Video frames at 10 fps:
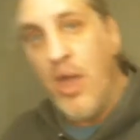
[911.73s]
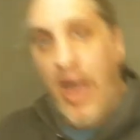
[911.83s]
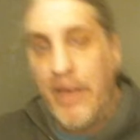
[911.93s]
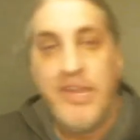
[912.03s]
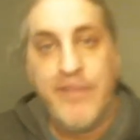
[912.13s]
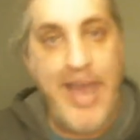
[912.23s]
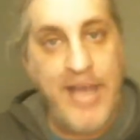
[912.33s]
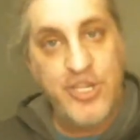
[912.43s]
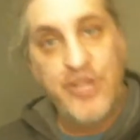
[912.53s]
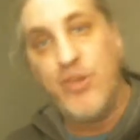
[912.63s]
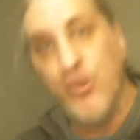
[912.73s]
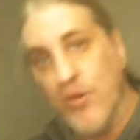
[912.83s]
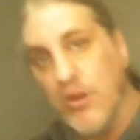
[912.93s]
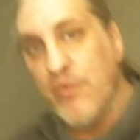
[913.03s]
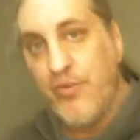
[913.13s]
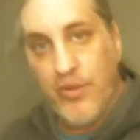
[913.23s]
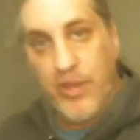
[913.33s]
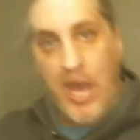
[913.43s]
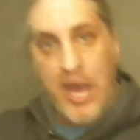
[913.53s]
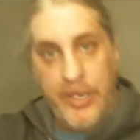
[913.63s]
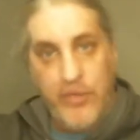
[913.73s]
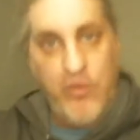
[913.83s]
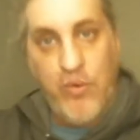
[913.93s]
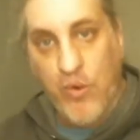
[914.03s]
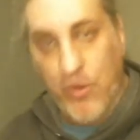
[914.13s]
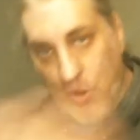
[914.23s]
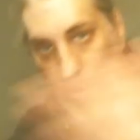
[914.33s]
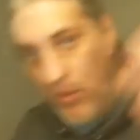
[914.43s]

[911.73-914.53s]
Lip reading: I mean, imagine if you were the guy or girl